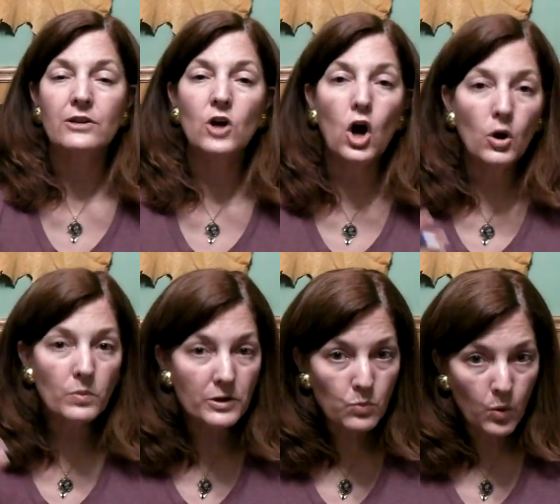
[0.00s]
They
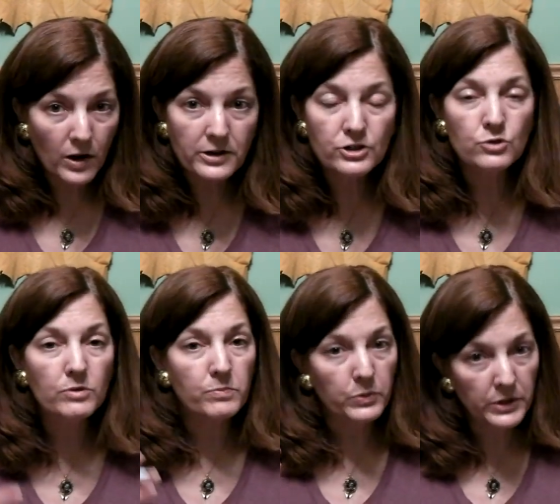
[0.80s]
already wanted
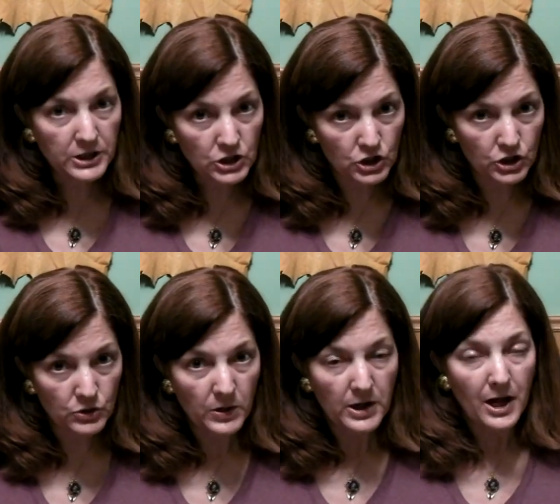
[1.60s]
to imprint
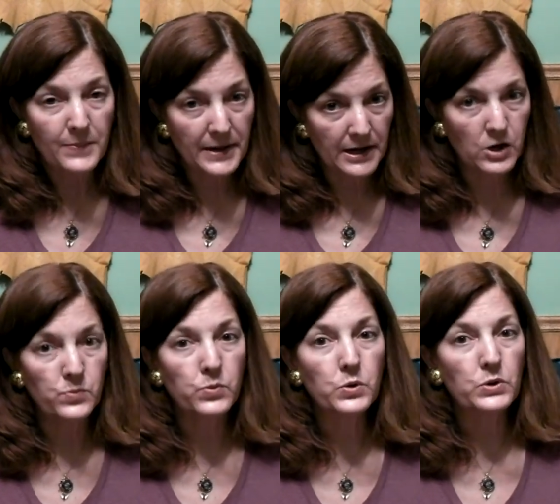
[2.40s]
you about
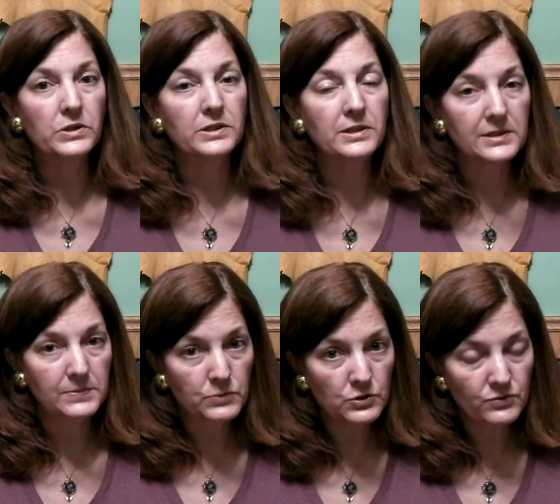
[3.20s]
how important
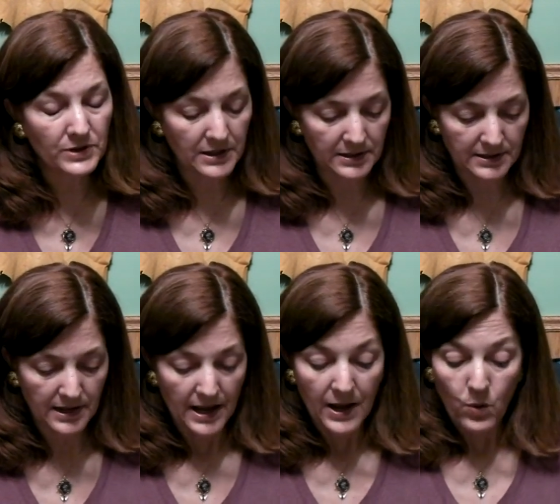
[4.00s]
this movie
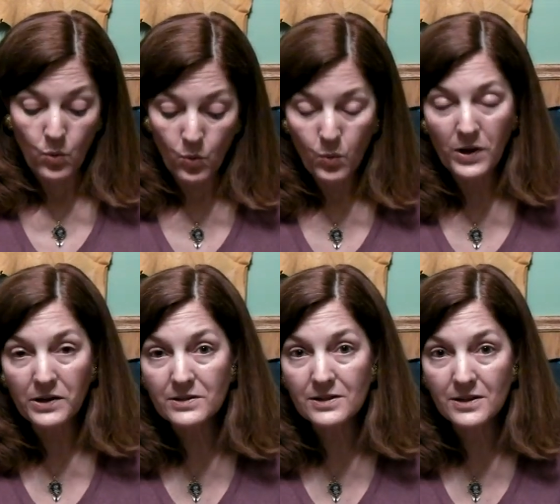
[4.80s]
is. Well,
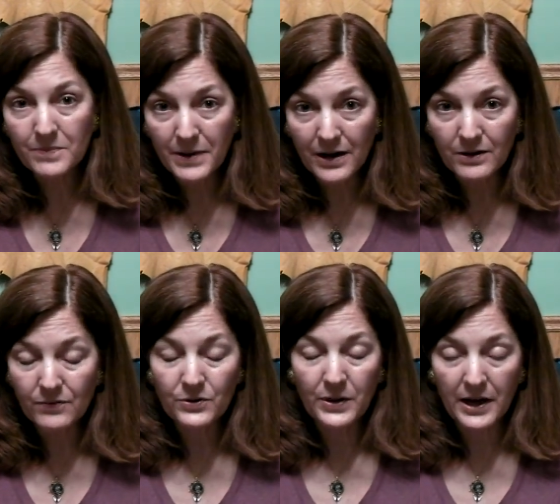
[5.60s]
what is it about?
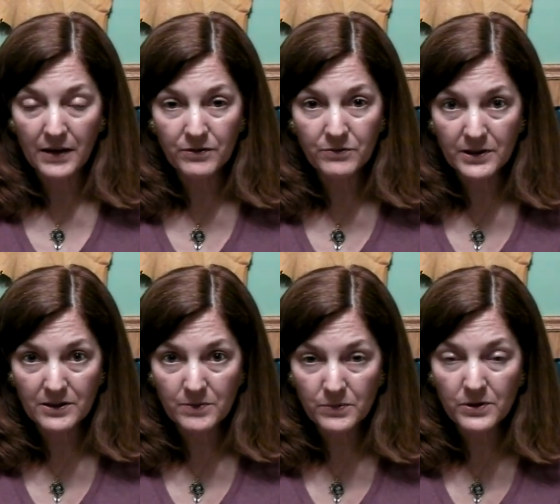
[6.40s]
If you haven't
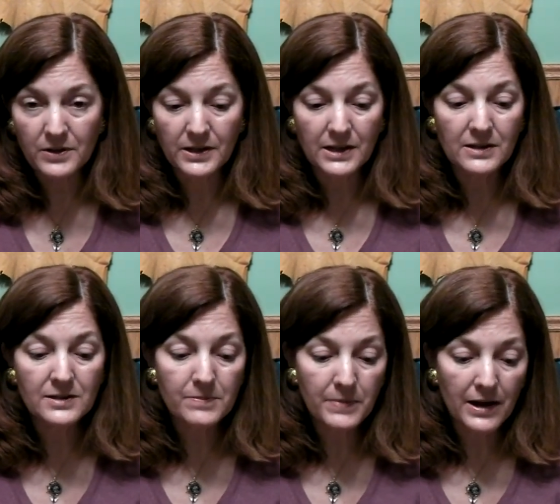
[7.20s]
read the book, it
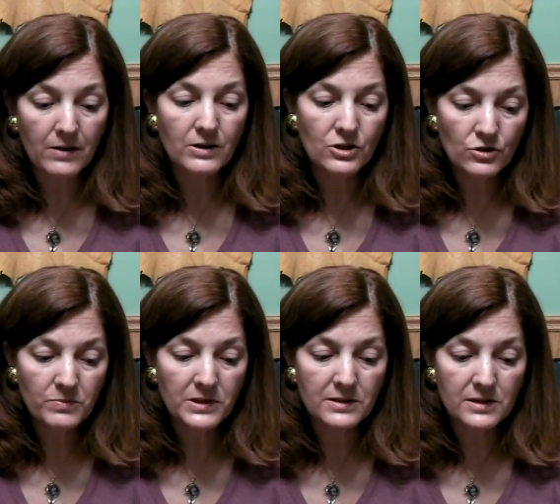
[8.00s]
is about
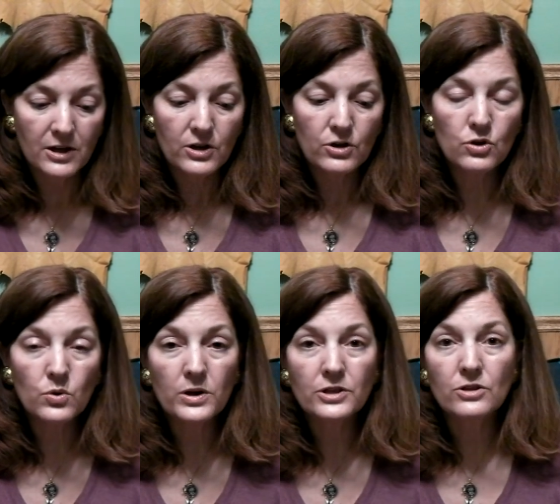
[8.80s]
humans
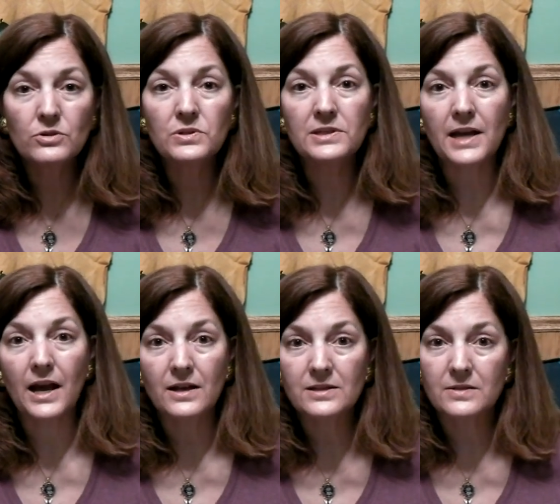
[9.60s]
who are used
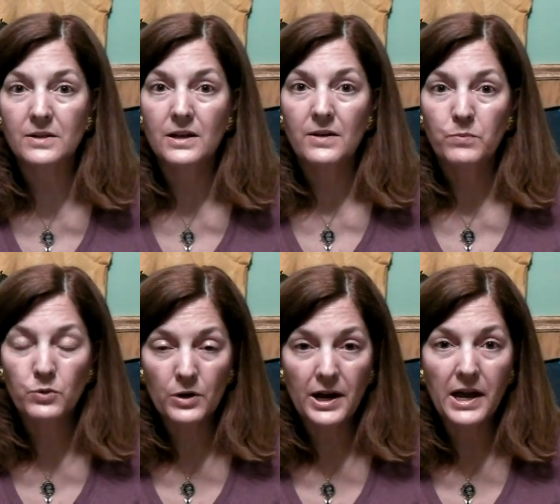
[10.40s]
as
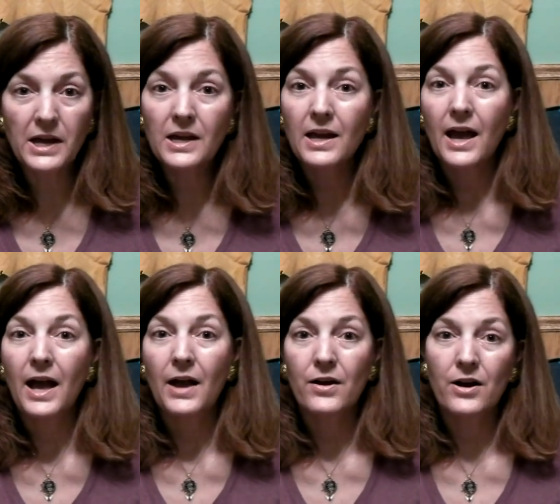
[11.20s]
prey
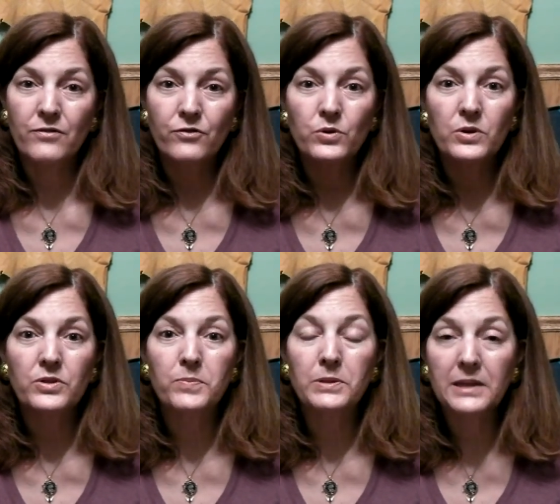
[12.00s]

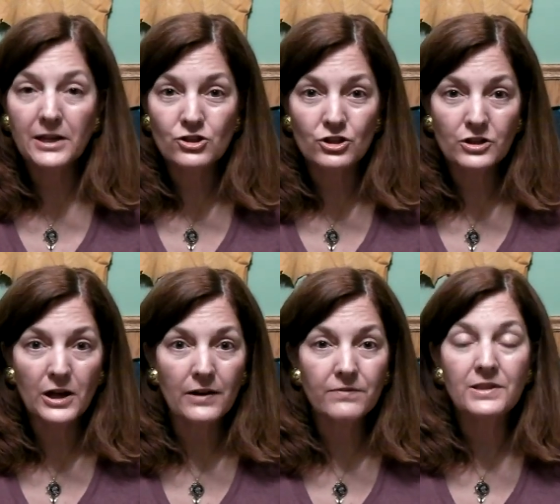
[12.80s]
for the pleasure
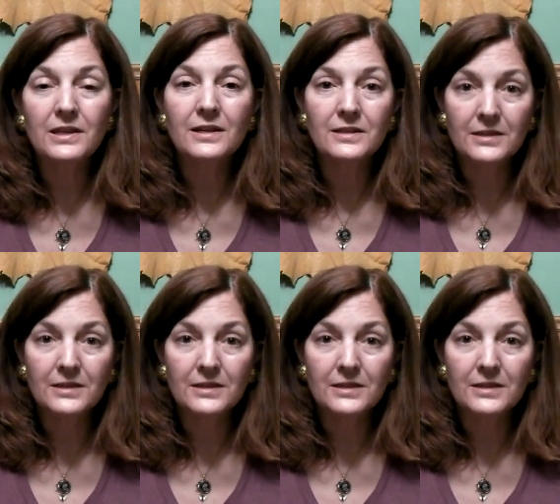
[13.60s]
of the